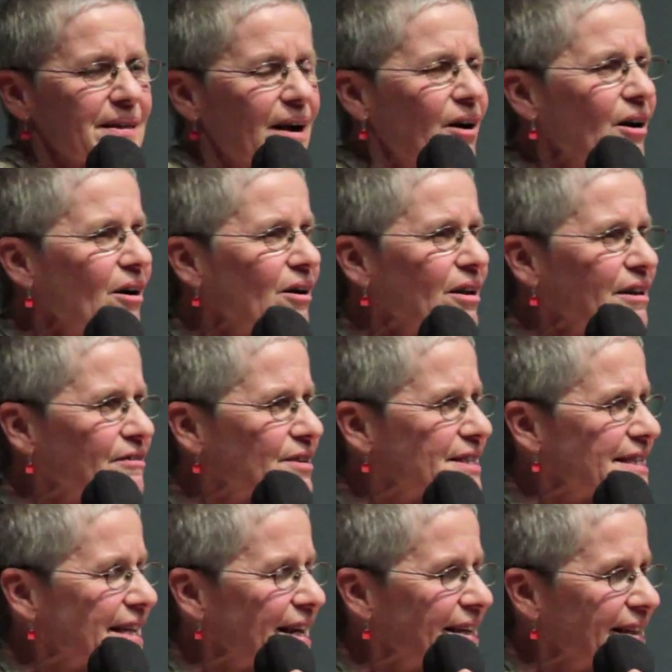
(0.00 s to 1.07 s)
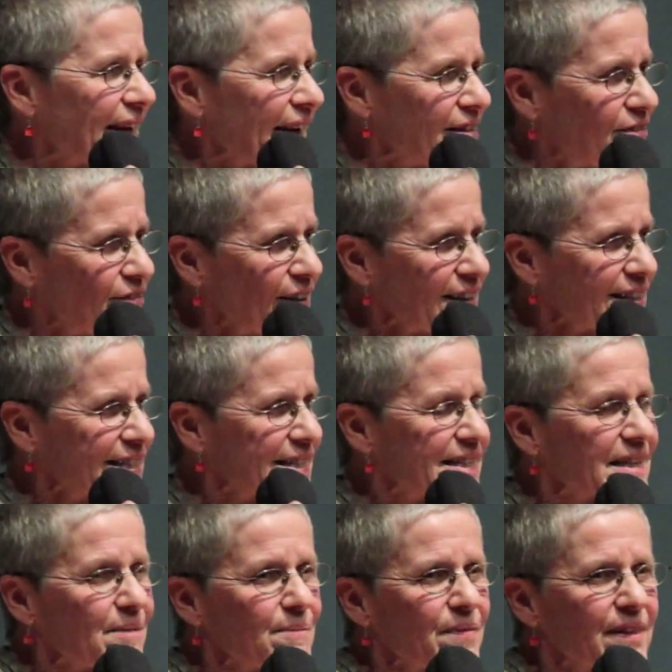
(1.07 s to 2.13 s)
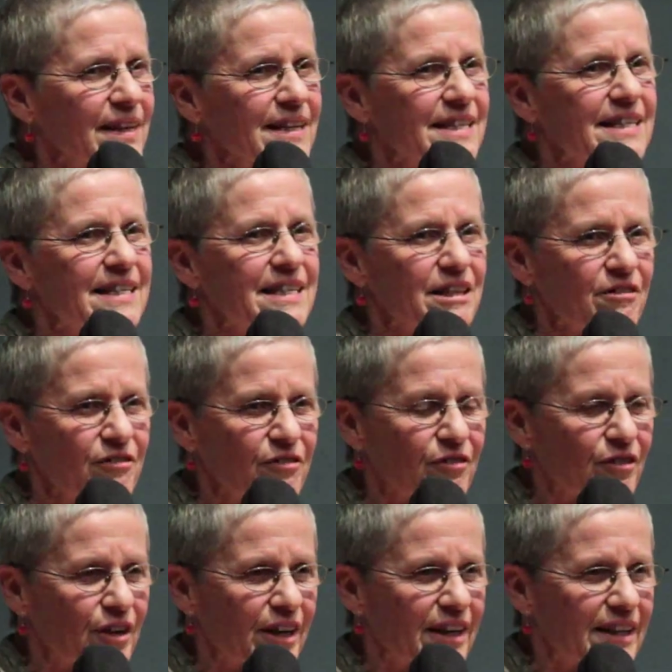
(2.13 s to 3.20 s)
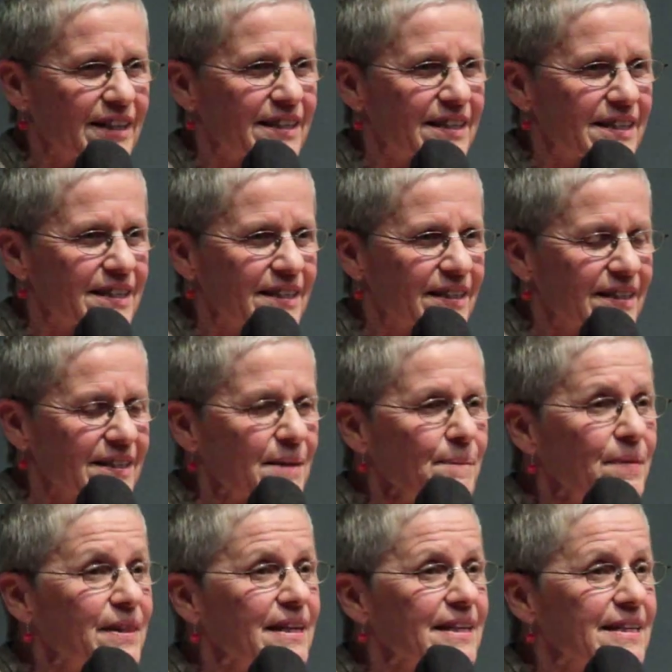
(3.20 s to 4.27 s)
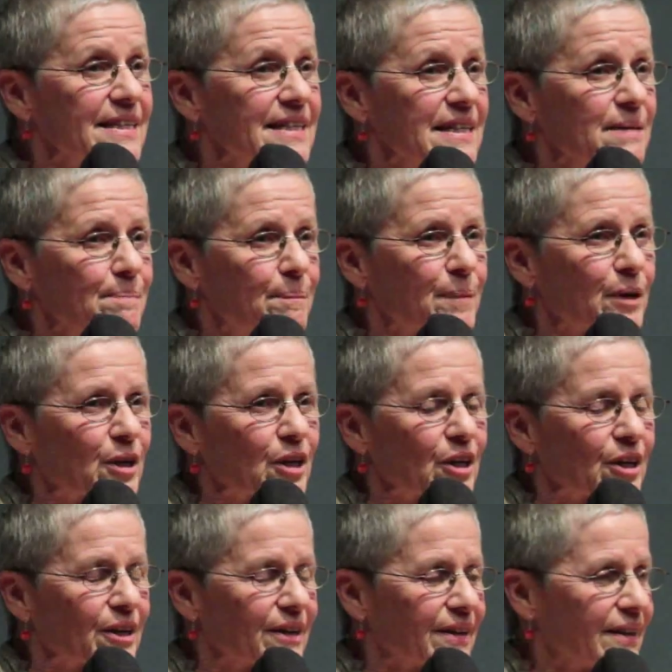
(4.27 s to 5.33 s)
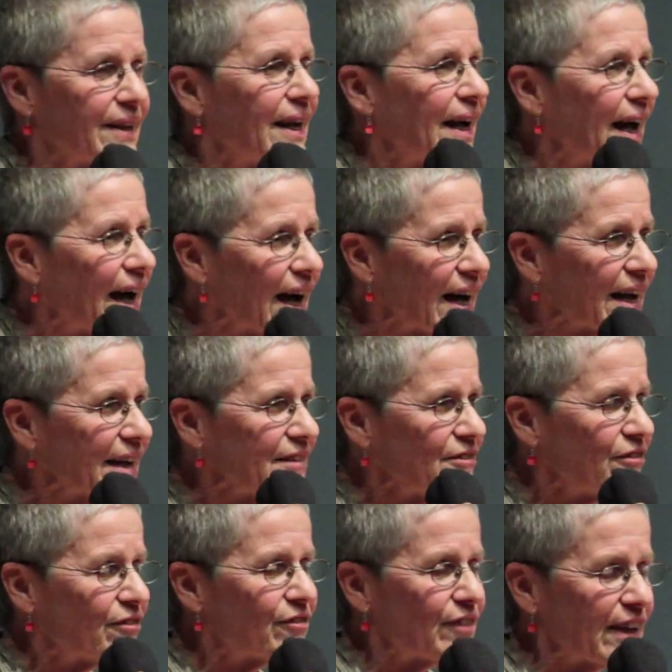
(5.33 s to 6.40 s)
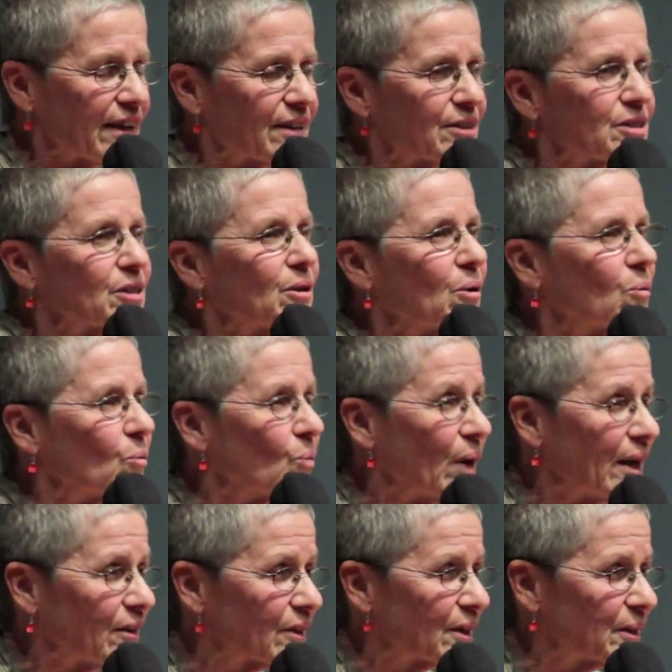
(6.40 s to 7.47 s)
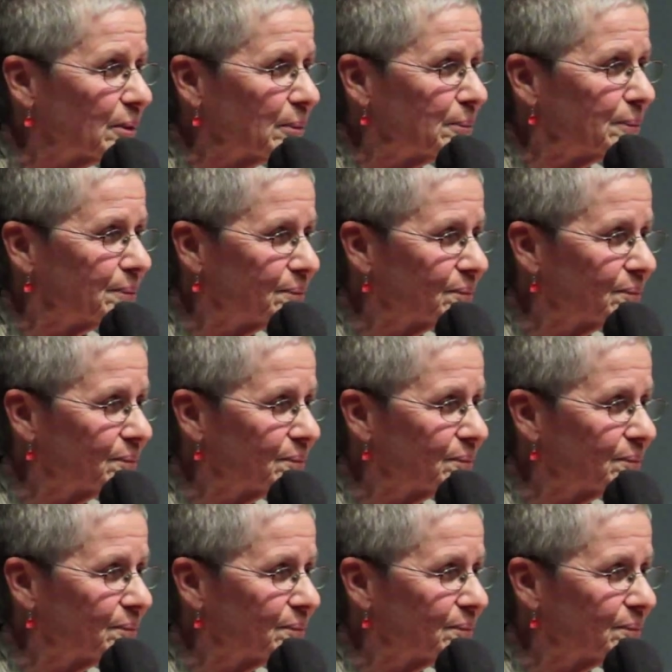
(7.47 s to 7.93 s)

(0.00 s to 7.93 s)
All of a sudden, I felt something different, something deeper. I felt welcome.